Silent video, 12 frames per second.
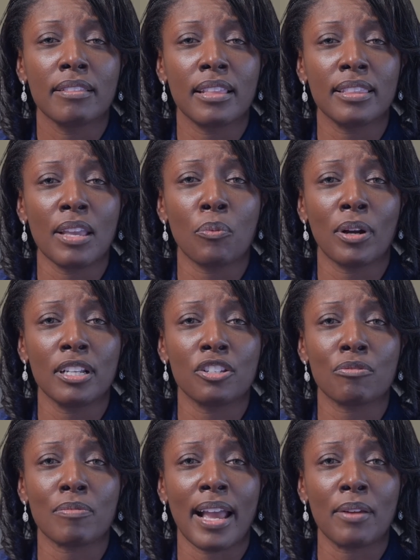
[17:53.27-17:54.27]
that they wanted to
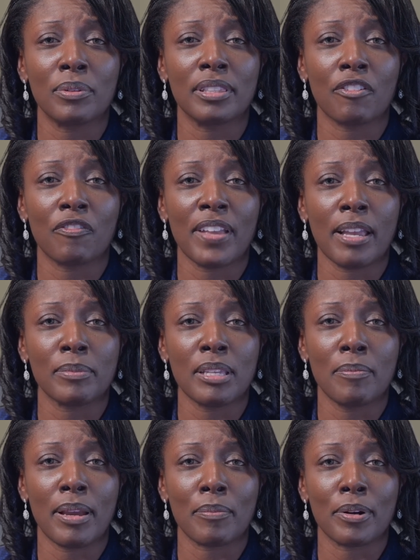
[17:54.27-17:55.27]
ride with their family
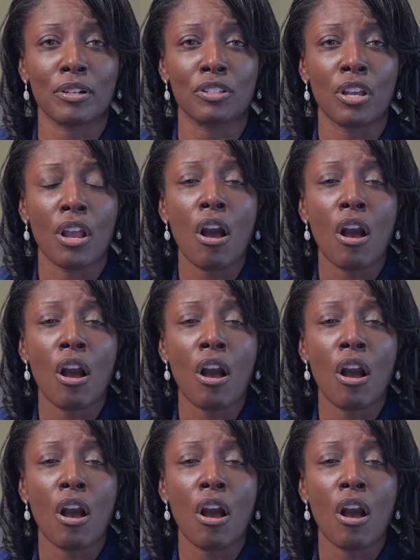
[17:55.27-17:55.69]
members.